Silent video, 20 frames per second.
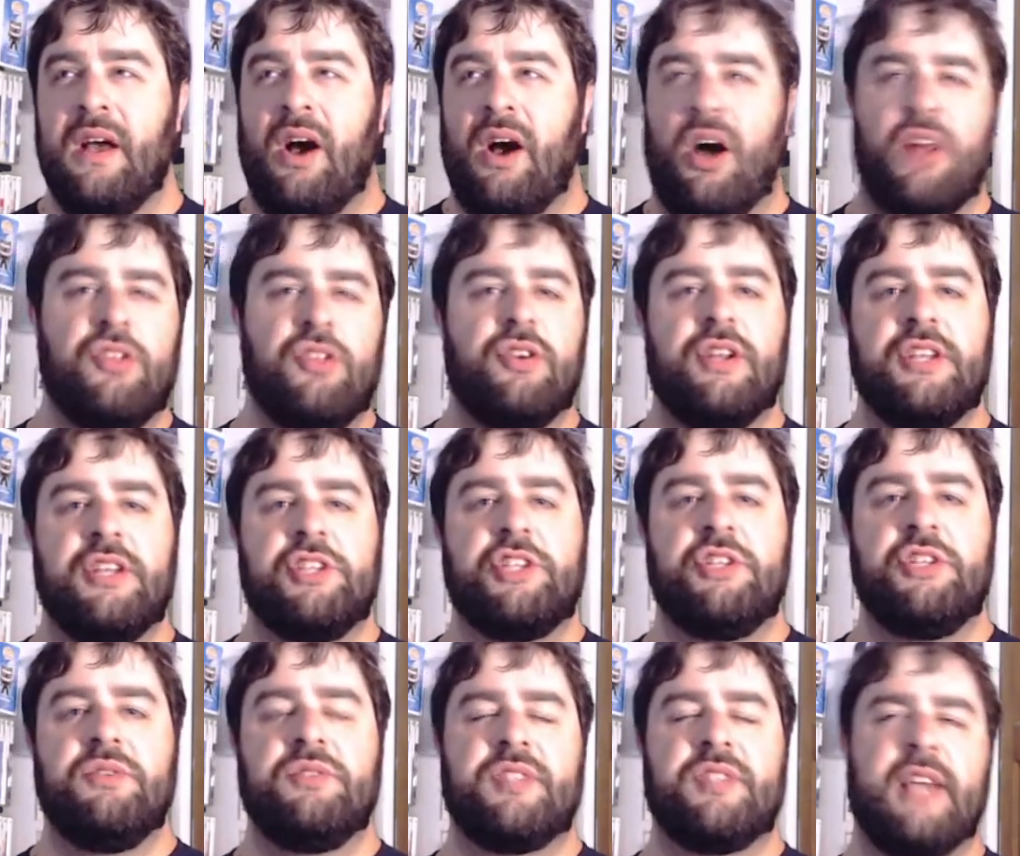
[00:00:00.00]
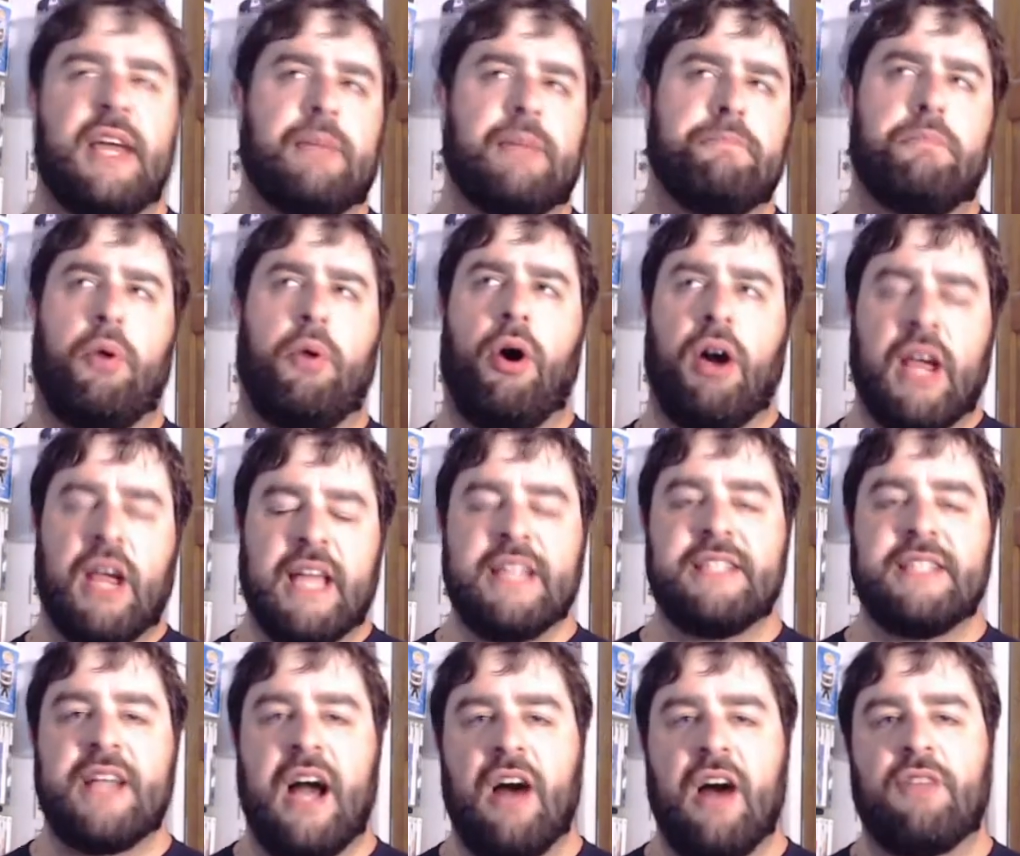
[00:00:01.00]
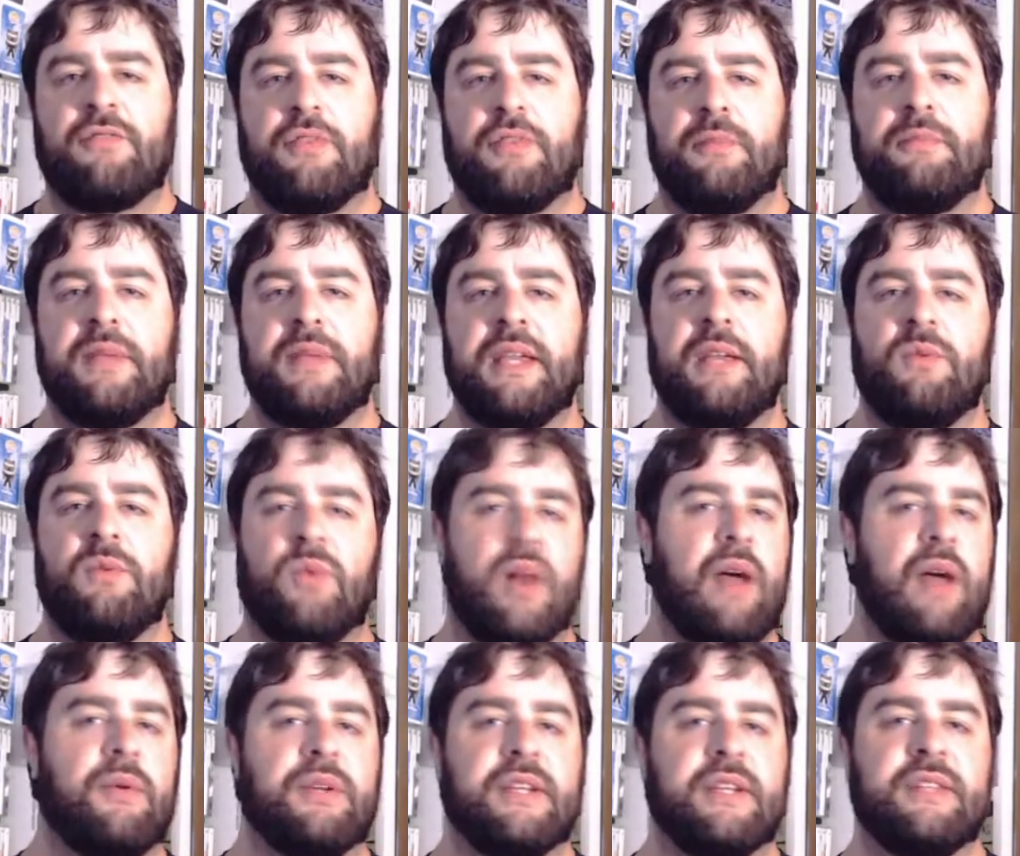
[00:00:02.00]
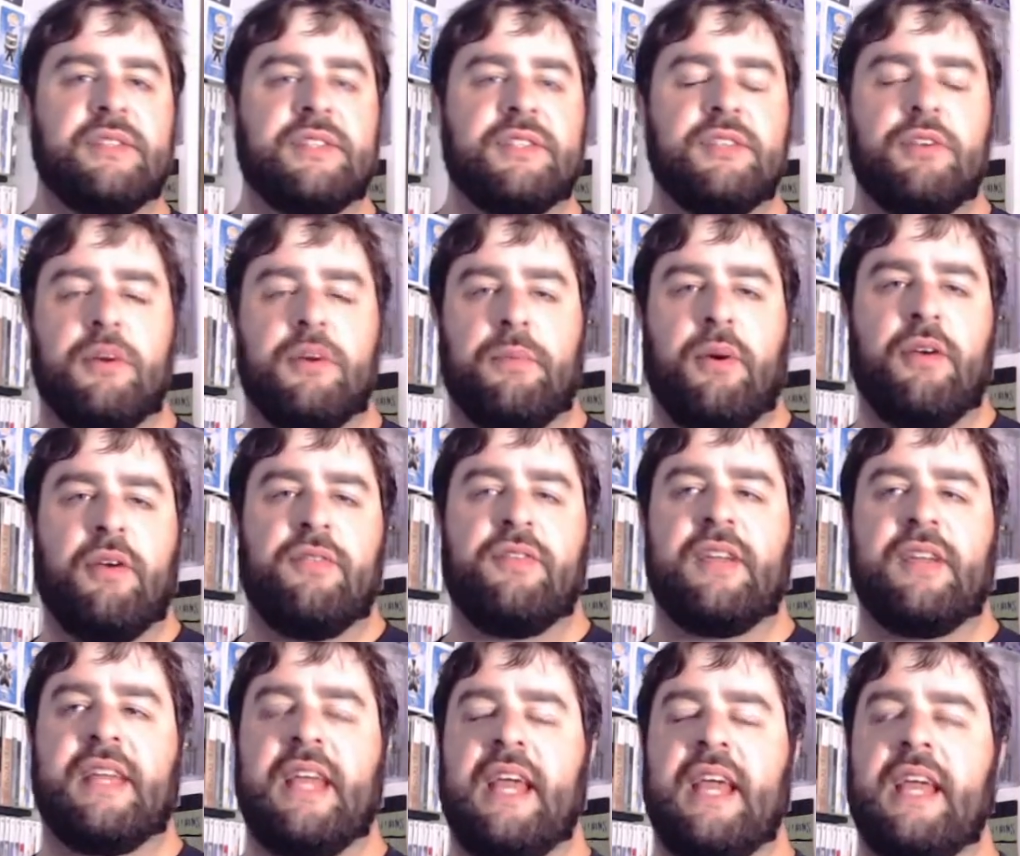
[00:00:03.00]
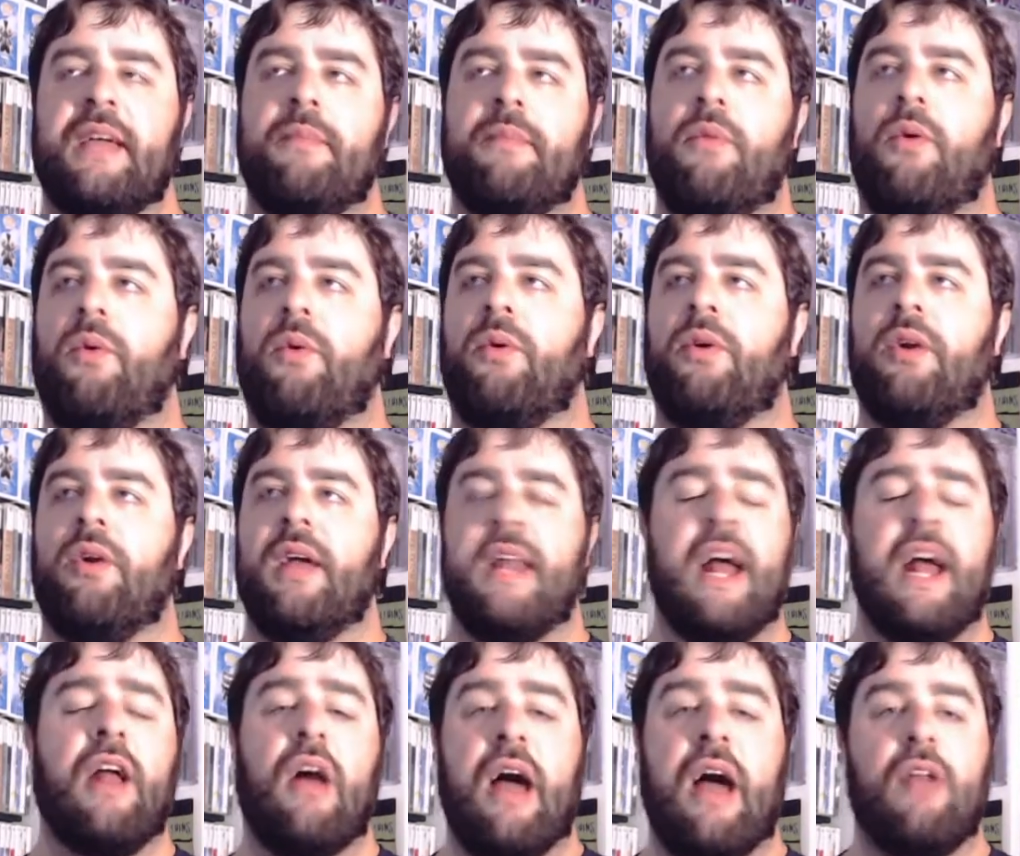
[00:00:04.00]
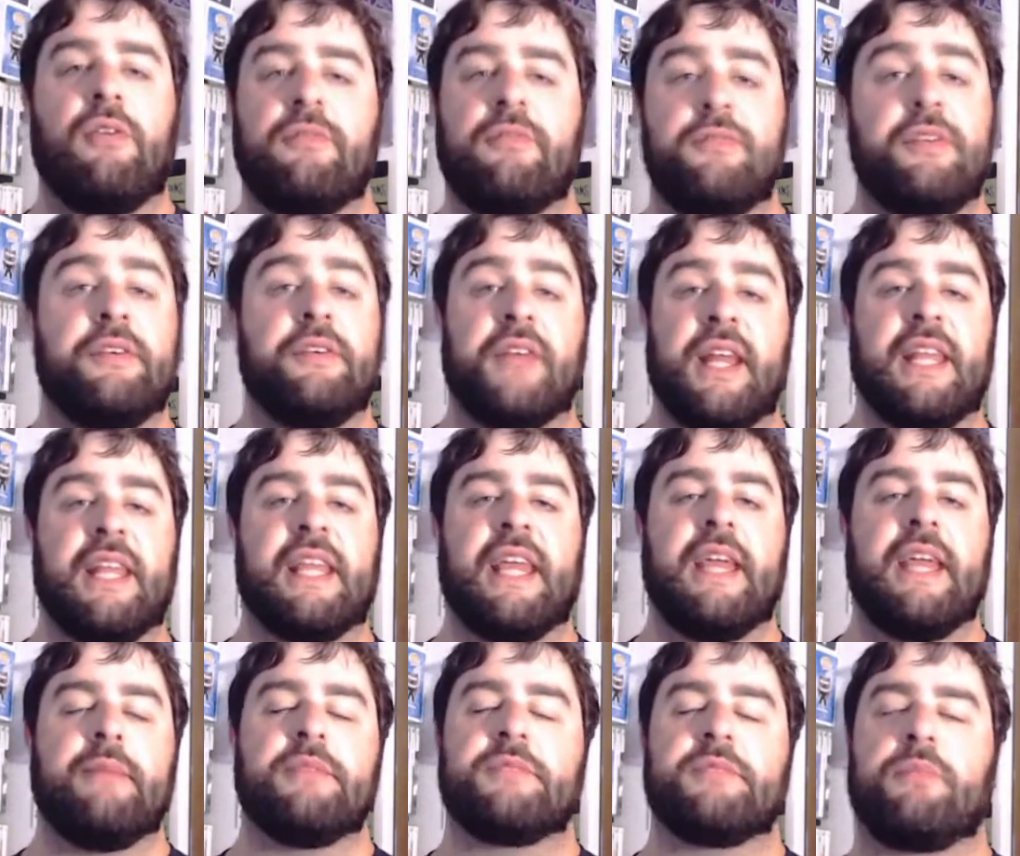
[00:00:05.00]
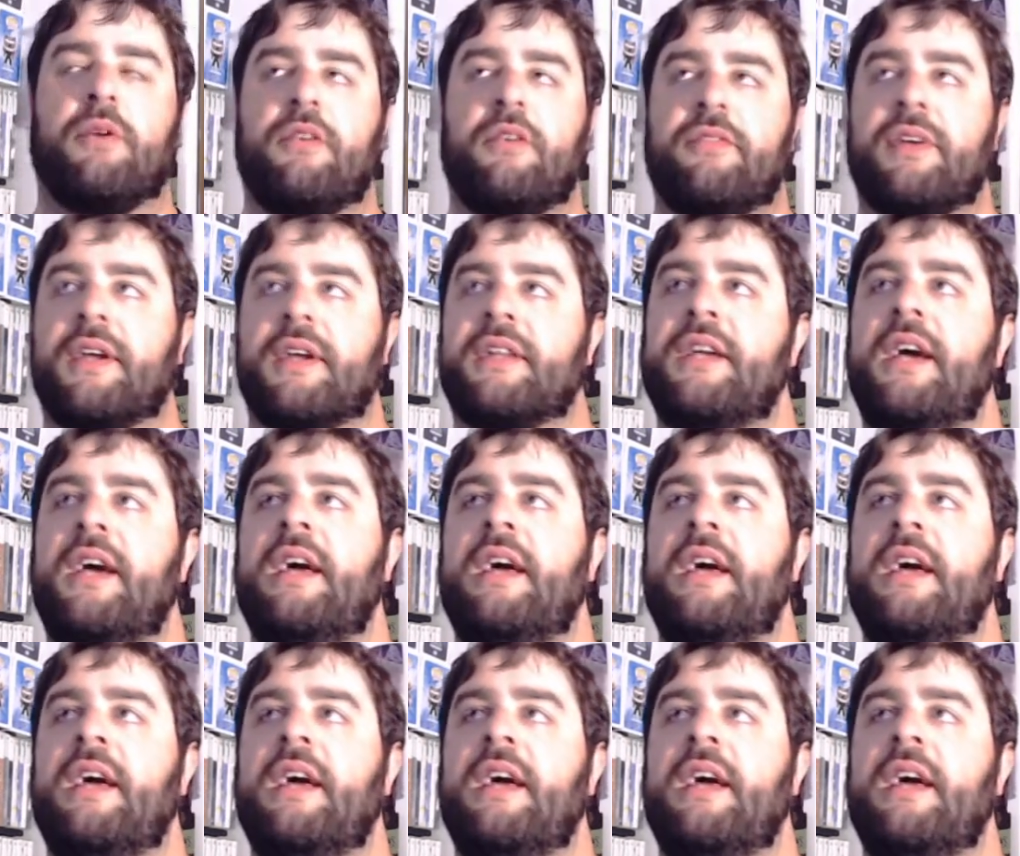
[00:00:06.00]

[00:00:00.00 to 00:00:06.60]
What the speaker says: other issues that bog it down from being what I would consider a perfect game, and I don't feel any game is perfect,